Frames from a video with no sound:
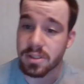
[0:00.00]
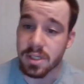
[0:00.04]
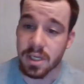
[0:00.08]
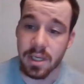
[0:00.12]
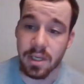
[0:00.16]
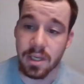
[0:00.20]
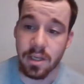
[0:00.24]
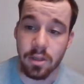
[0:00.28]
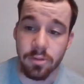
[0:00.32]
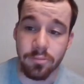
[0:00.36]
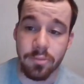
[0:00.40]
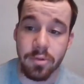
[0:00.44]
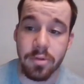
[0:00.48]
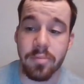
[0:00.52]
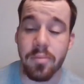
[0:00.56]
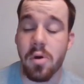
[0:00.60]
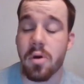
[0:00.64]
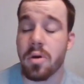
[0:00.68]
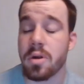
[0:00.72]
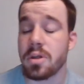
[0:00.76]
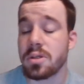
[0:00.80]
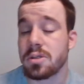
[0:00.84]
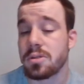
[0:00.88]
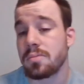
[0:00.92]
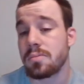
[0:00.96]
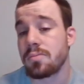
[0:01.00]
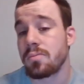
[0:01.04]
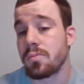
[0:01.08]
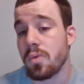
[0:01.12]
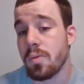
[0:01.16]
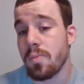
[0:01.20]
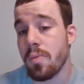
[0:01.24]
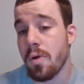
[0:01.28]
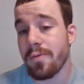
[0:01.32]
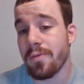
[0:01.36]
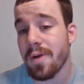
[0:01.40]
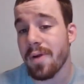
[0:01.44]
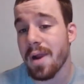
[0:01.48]
I get a little bit of a bonus. We
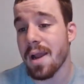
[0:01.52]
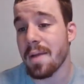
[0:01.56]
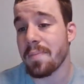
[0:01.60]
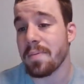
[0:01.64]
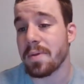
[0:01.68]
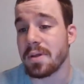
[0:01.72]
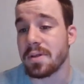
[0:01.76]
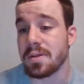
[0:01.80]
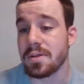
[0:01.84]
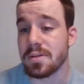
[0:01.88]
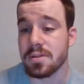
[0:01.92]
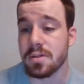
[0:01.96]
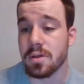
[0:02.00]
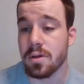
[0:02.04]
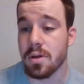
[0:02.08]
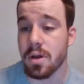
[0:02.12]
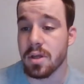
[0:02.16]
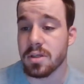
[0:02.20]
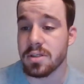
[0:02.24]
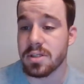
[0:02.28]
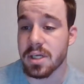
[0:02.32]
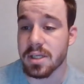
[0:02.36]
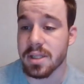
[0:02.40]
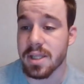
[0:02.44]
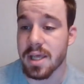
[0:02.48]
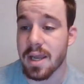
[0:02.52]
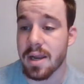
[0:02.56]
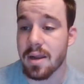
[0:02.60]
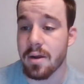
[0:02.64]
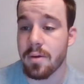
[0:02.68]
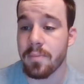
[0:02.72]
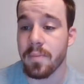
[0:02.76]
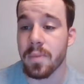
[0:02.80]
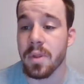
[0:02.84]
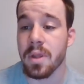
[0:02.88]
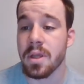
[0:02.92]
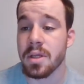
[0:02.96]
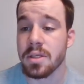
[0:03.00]
both are happy. So go ahead and check that
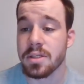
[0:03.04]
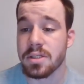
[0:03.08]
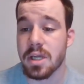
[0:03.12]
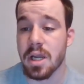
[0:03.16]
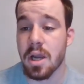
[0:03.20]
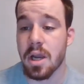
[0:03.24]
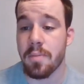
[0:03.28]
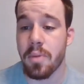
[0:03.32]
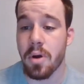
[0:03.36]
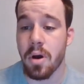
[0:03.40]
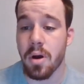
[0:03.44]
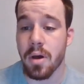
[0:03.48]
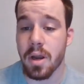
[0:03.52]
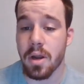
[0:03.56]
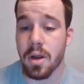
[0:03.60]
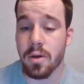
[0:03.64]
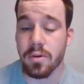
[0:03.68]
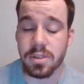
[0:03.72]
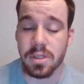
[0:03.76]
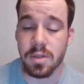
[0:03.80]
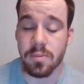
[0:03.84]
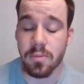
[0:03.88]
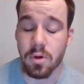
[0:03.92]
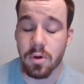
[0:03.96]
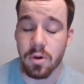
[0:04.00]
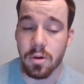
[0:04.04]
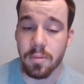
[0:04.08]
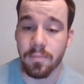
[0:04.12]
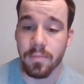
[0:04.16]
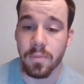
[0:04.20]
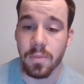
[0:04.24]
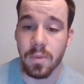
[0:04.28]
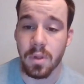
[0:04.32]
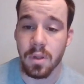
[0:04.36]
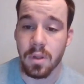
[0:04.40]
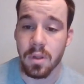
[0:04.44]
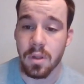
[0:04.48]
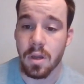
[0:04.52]
out. Check out Ballin' Out with Tim Earl.
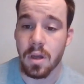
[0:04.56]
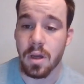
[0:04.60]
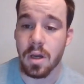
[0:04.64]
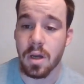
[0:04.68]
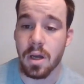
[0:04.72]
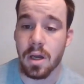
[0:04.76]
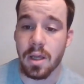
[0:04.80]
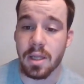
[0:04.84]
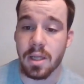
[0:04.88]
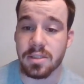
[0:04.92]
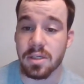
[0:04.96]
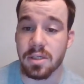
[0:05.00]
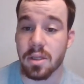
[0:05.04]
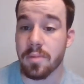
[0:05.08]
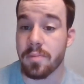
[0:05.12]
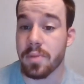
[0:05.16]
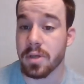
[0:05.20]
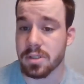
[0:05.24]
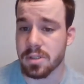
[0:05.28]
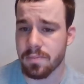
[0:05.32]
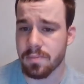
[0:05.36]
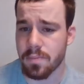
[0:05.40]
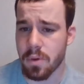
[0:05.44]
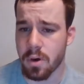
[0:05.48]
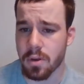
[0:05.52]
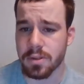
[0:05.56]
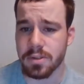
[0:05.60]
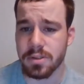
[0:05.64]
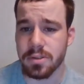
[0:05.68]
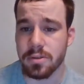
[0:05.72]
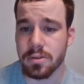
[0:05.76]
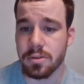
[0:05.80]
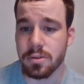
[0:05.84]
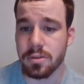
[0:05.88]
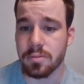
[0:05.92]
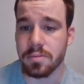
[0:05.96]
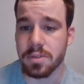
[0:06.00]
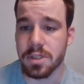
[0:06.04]
That's on the Picks and Parlays
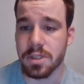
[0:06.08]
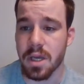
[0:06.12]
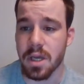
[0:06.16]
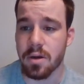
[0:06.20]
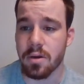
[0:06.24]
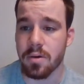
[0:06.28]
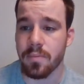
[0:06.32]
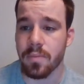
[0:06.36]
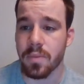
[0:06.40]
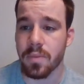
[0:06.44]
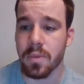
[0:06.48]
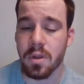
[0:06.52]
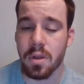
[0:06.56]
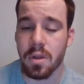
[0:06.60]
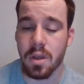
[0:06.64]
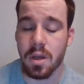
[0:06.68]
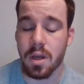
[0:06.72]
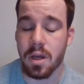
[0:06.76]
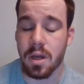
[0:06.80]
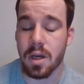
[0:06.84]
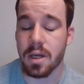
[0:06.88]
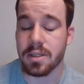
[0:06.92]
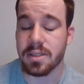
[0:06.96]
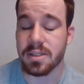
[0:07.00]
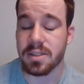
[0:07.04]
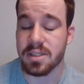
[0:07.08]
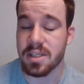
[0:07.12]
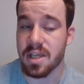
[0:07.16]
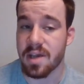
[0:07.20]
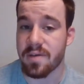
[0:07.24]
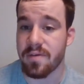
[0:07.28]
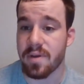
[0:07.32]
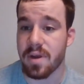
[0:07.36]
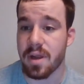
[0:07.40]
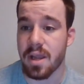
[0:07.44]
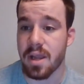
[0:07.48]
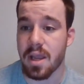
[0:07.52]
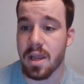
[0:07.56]
YouTube channel.
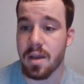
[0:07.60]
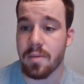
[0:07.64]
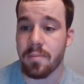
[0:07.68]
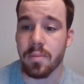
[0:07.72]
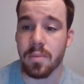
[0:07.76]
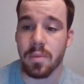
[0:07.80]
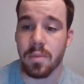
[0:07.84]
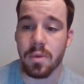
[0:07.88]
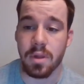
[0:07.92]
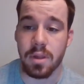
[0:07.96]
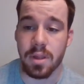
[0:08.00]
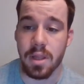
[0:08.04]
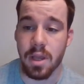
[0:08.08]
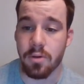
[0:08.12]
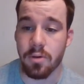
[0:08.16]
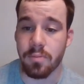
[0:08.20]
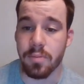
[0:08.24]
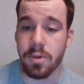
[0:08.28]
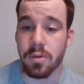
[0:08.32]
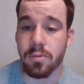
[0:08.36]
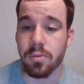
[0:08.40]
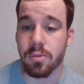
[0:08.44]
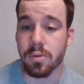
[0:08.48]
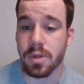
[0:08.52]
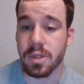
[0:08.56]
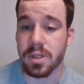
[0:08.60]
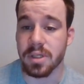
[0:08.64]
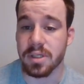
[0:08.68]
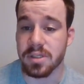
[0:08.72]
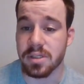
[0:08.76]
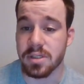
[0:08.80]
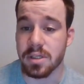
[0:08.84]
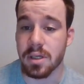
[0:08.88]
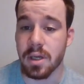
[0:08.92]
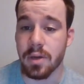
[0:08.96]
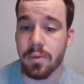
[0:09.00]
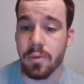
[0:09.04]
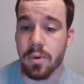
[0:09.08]
7 a.m. That will be
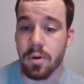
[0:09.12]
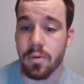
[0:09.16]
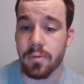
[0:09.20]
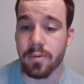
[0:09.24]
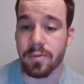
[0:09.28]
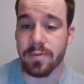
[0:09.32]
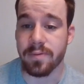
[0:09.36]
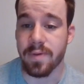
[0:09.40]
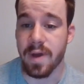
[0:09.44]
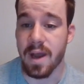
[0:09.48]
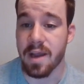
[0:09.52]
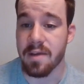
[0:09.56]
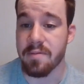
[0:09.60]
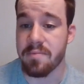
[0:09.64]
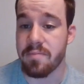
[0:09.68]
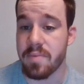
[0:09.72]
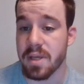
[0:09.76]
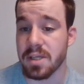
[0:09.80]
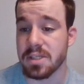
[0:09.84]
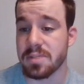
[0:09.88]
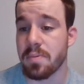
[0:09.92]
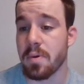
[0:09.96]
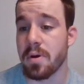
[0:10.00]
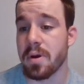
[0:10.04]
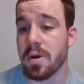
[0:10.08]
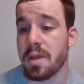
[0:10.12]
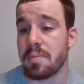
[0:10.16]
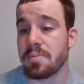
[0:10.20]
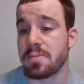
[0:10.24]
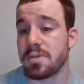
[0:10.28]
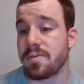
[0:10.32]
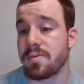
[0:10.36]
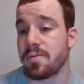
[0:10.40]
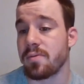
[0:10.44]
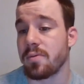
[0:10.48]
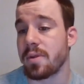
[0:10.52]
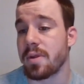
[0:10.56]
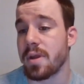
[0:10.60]
released. I went over 5 baseball
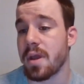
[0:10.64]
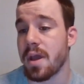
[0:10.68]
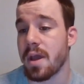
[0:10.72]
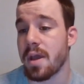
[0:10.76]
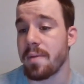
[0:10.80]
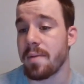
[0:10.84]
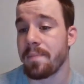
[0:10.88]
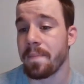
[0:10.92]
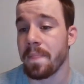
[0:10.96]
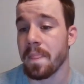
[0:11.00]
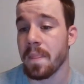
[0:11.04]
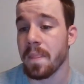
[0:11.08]
games for the day.